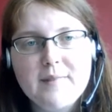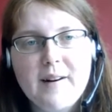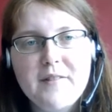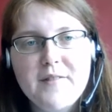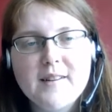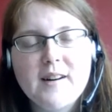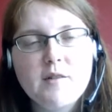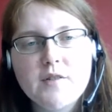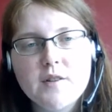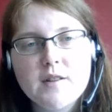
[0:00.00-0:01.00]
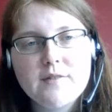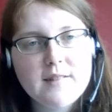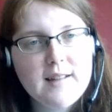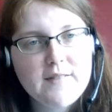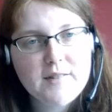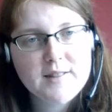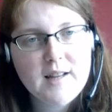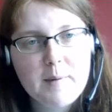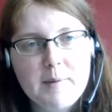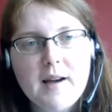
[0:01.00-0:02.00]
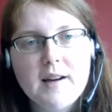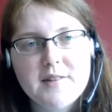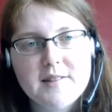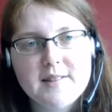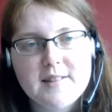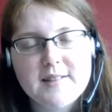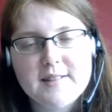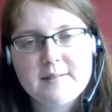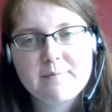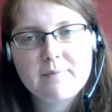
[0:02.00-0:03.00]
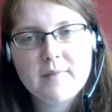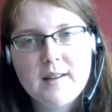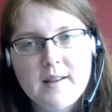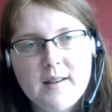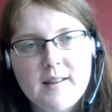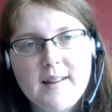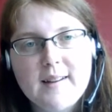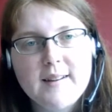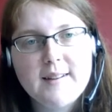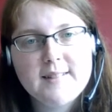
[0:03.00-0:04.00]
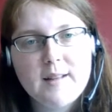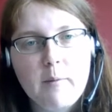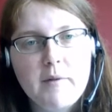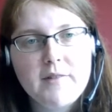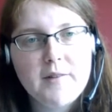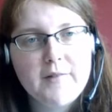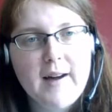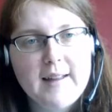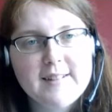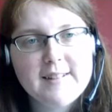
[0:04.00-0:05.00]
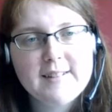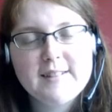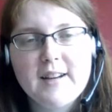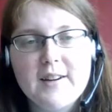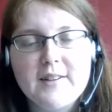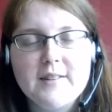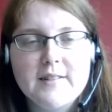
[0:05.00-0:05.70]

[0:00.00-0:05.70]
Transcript: I think I would feel differently if it was a couple of hundred stitches, like I know some of you've had. So